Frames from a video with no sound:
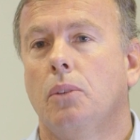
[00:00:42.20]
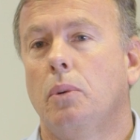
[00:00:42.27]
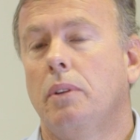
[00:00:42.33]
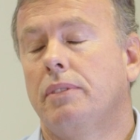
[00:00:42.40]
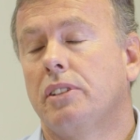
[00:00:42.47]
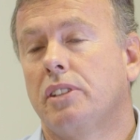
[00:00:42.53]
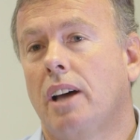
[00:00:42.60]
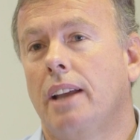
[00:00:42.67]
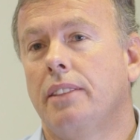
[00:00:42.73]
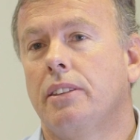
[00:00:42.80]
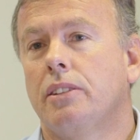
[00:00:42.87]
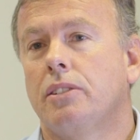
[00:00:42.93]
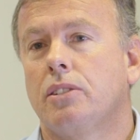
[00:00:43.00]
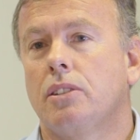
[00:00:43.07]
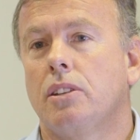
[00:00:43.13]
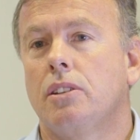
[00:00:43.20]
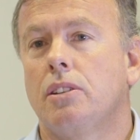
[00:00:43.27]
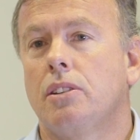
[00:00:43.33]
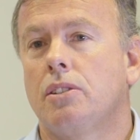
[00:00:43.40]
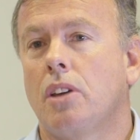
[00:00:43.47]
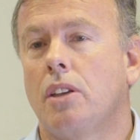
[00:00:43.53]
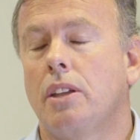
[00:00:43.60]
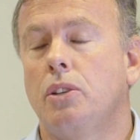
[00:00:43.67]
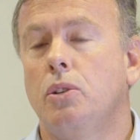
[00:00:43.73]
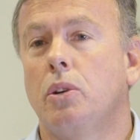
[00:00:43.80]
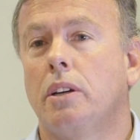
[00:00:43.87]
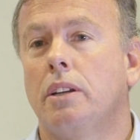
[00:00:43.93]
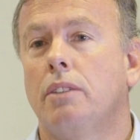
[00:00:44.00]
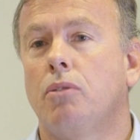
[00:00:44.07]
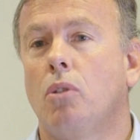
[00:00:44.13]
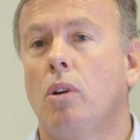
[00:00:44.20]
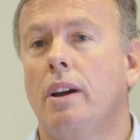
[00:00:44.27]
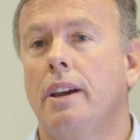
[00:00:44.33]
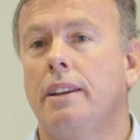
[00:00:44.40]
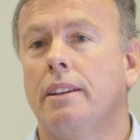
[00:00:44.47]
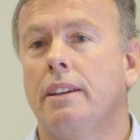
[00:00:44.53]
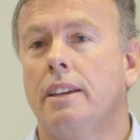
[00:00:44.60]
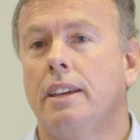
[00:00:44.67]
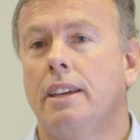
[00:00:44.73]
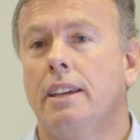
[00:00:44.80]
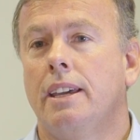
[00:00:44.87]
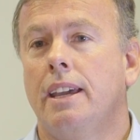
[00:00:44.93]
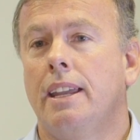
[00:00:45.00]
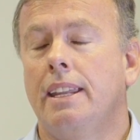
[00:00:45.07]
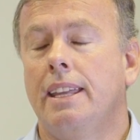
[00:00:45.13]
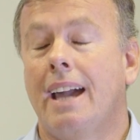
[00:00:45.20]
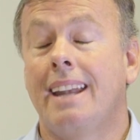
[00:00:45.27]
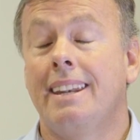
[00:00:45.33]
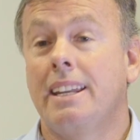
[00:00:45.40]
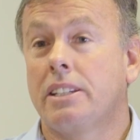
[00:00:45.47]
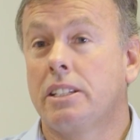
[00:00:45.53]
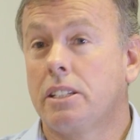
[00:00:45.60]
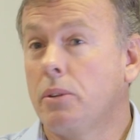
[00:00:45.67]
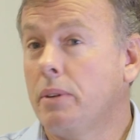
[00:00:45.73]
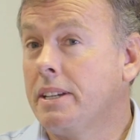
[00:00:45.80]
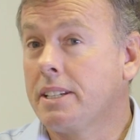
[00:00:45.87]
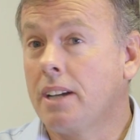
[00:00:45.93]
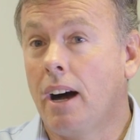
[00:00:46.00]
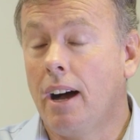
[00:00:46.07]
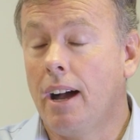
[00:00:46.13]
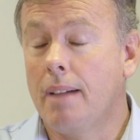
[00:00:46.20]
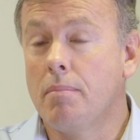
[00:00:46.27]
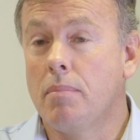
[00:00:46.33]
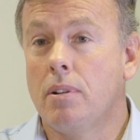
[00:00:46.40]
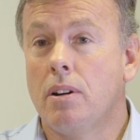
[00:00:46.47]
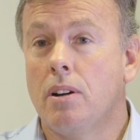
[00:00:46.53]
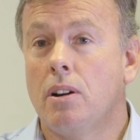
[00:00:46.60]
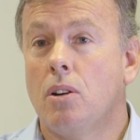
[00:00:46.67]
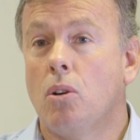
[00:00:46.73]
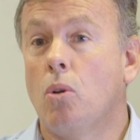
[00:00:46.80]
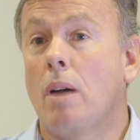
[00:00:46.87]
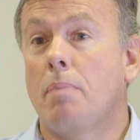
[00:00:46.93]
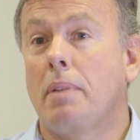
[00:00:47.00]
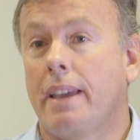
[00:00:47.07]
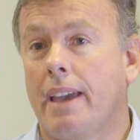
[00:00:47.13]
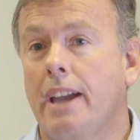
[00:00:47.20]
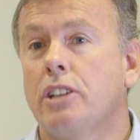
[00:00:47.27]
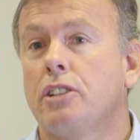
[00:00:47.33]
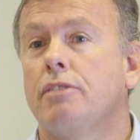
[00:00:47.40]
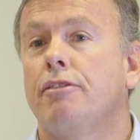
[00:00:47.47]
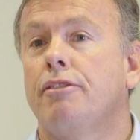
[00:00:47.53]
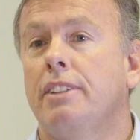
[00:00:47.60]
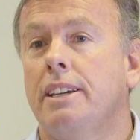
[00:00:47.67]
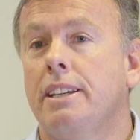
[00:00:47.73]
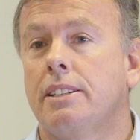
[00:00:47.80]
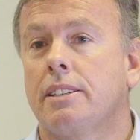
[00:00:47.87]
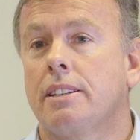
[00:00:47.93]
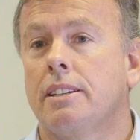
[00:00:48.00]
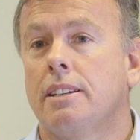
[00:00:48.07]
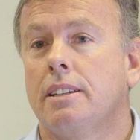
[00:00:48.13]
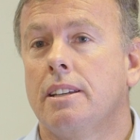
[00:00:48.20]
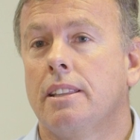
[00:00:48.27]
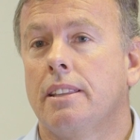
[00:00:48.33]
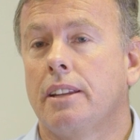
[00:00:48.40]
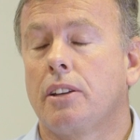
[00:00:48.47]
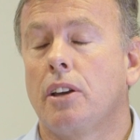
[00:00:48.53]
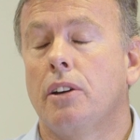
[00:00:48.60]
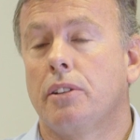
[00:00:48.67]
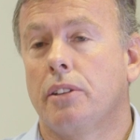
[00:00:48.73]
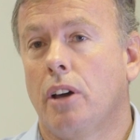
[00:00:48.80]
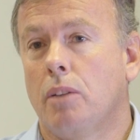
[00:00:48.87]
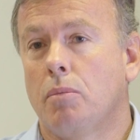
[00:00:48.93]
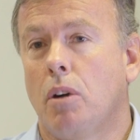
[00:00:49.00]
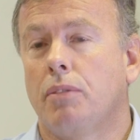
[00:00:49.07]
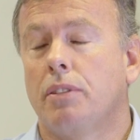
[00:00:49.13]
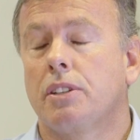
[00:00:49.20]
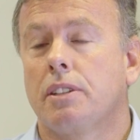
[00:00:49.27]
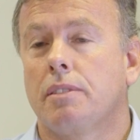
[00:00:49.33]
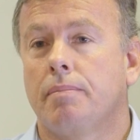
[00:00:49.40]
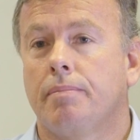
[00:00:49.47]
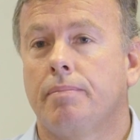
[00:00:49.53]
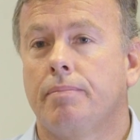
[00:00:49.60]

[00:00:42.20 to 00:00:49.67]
We've designed this so that you can avoid any unnecessary time or application fees that go to the Home Office.